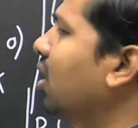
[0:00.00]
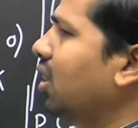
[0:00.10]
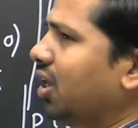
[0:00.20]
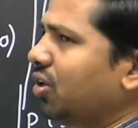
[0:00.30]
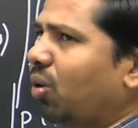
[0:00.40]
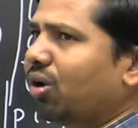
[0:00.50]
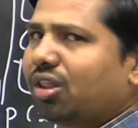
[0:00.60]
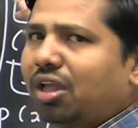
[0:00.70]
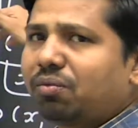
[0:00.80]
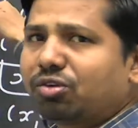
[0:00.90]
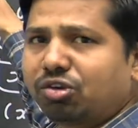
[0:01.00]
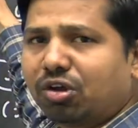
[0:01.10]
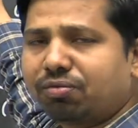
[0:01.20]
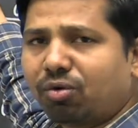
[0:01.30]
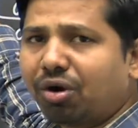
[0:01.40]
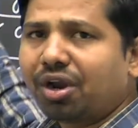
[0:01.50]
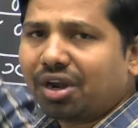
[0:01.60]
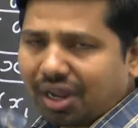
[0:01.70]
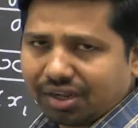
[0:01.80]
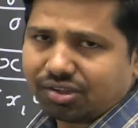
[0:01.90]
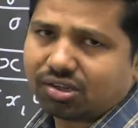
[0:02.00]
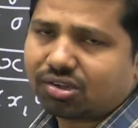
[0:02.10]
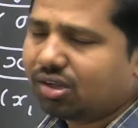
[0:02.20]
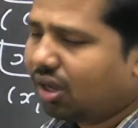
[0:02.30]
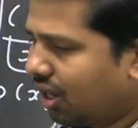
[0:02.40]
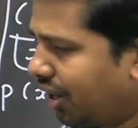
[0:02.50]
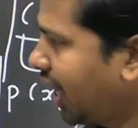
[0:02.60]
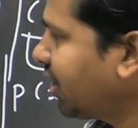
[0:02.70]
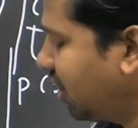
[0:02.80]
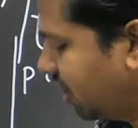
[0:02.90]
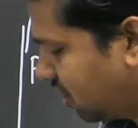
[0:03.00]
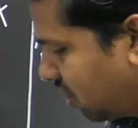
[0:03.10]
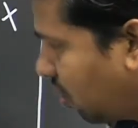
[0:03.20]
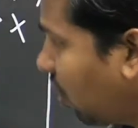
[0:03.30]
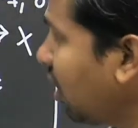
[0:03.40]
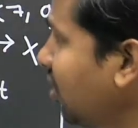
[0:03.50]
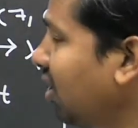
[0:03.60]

that is what are the equation of coordinate axis. Next is what is